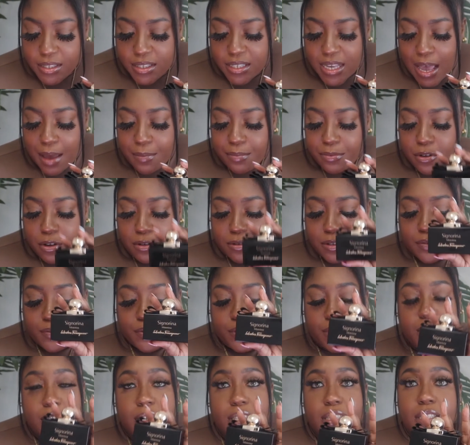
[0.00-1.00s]
top notes
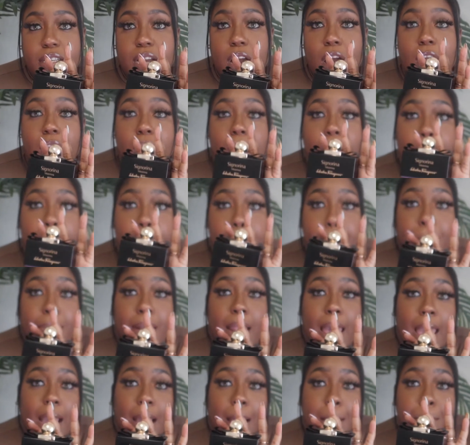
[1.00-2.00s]
for this are
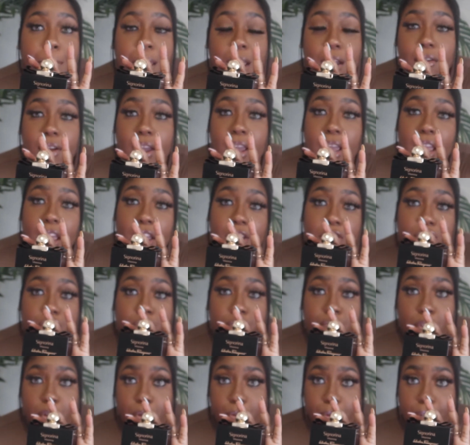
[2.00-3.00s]
blackberry and
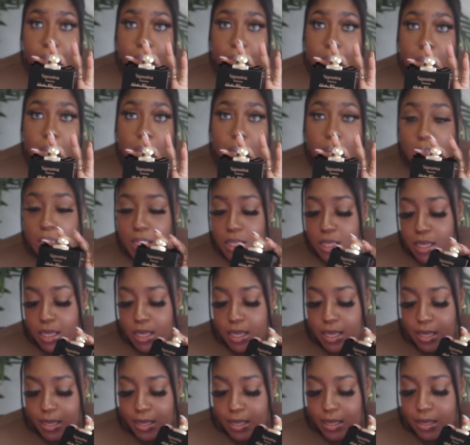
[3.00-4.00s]
neroli.
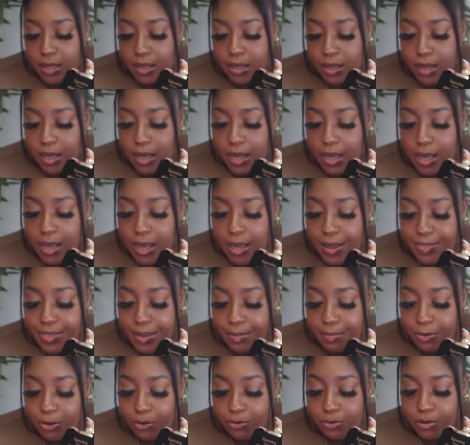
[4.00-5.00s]
The
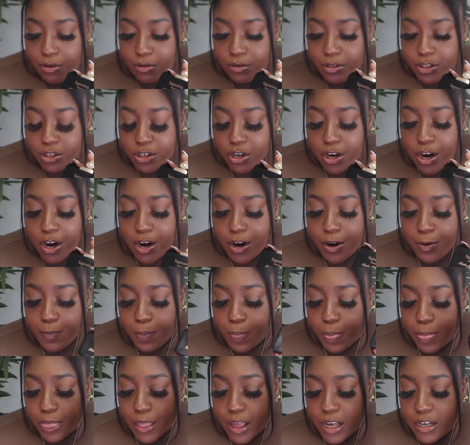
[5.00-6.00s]
middle notes are
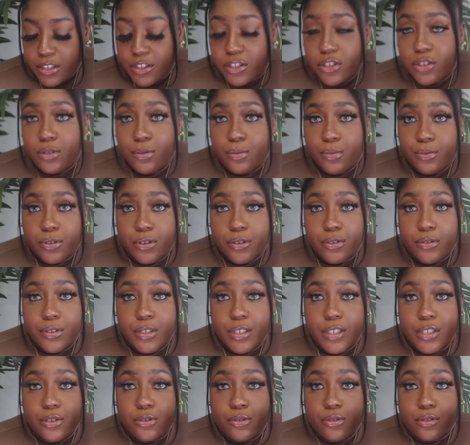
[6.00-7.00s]
tuberose
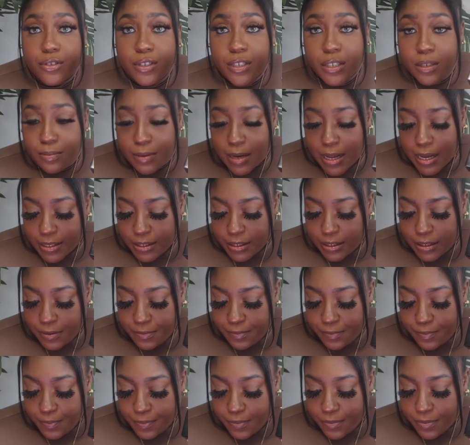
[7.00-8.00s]
and orange blossom.
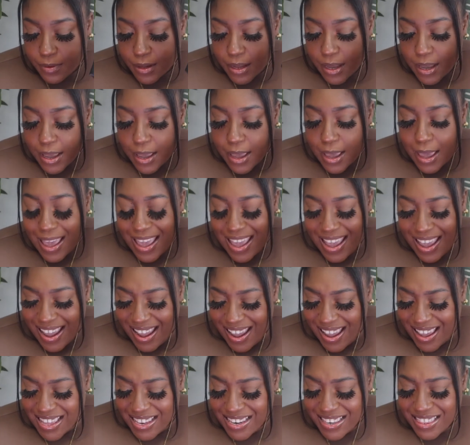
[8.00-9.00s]

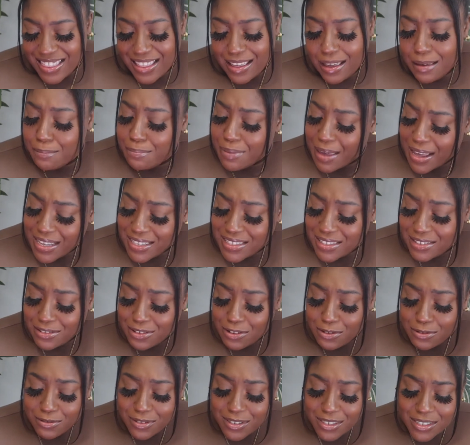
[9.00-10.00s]
And the base
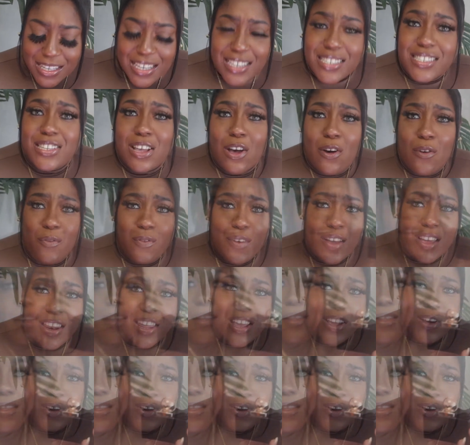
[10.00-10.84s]
notes, it's so funny.